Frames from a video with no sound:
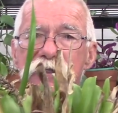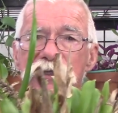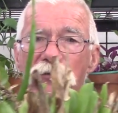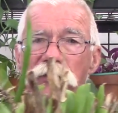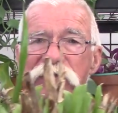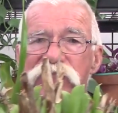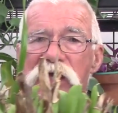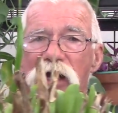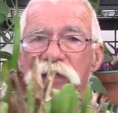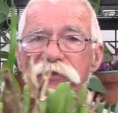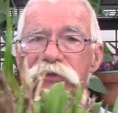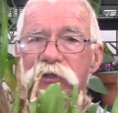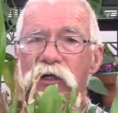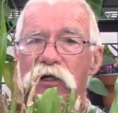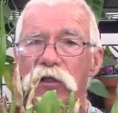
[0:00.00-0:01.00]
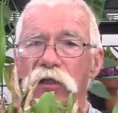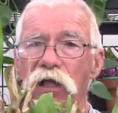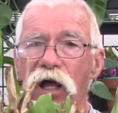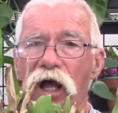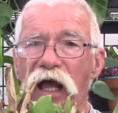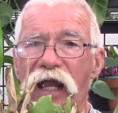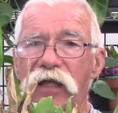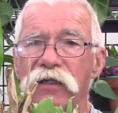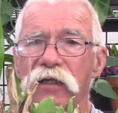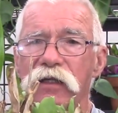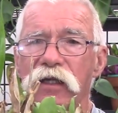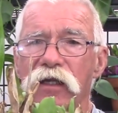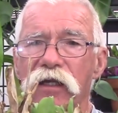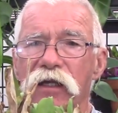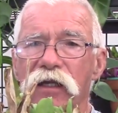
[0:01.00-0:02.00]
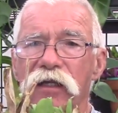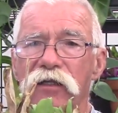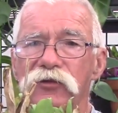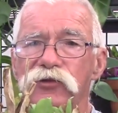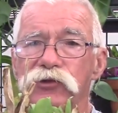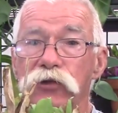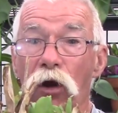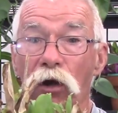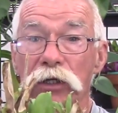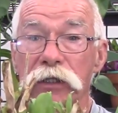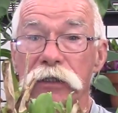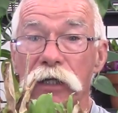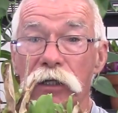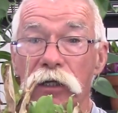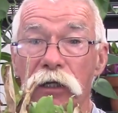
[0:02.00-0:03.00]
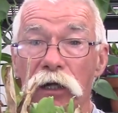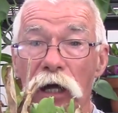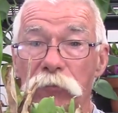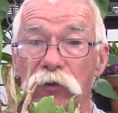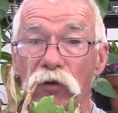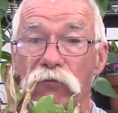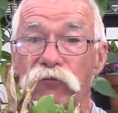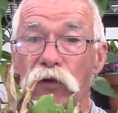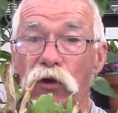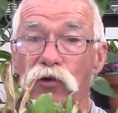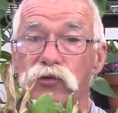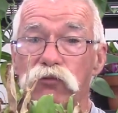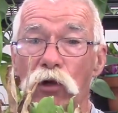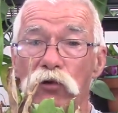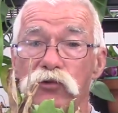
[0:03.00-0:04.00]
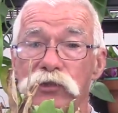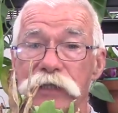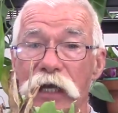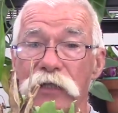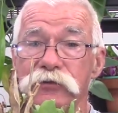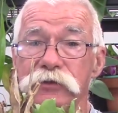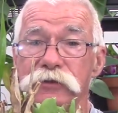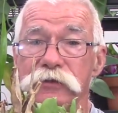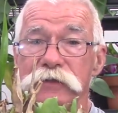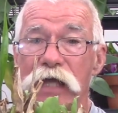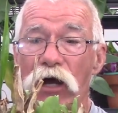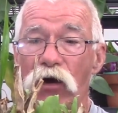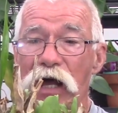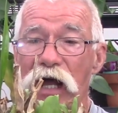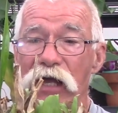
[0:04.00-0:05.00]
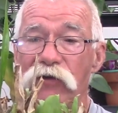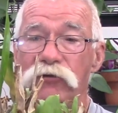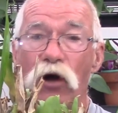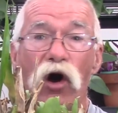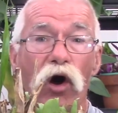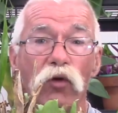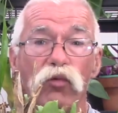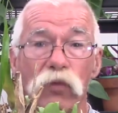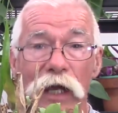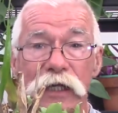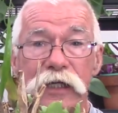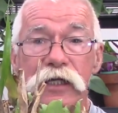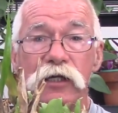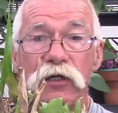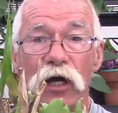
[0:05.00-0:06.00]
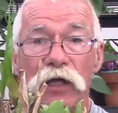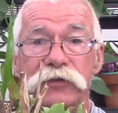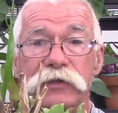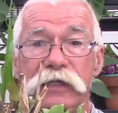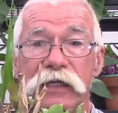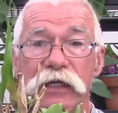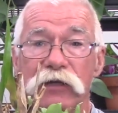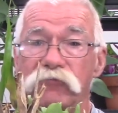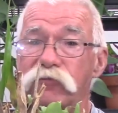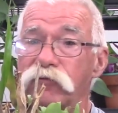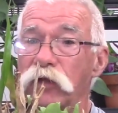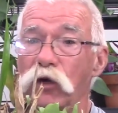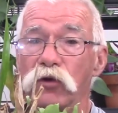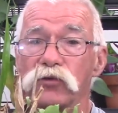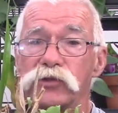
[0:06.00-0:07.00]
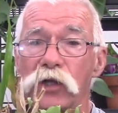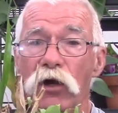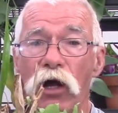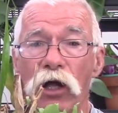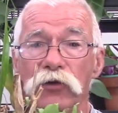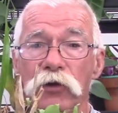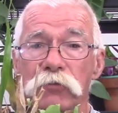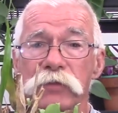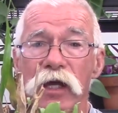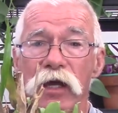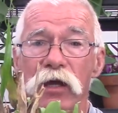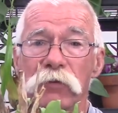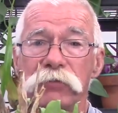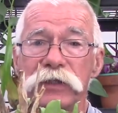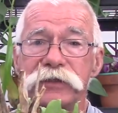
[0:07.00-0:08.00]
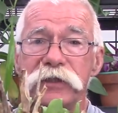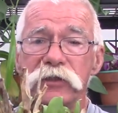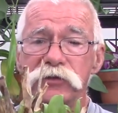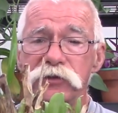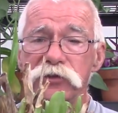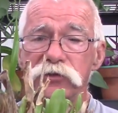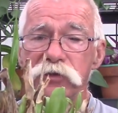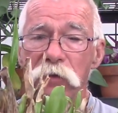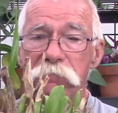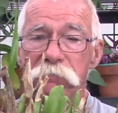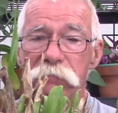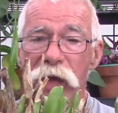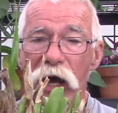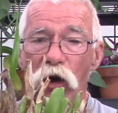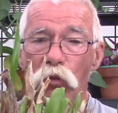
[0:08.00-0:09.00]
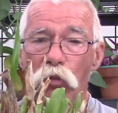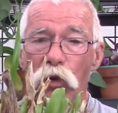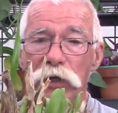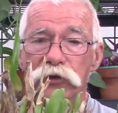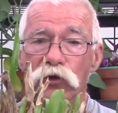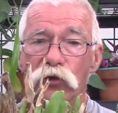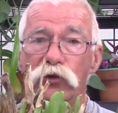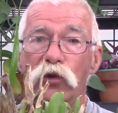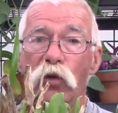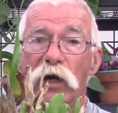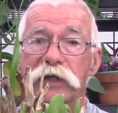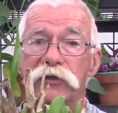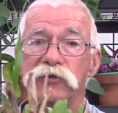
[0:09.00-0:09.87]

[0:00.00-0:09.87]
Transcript: that we've got decline starting in a couple of those rosettes. Now I had already cut the inflows on them, but this is about what you're going to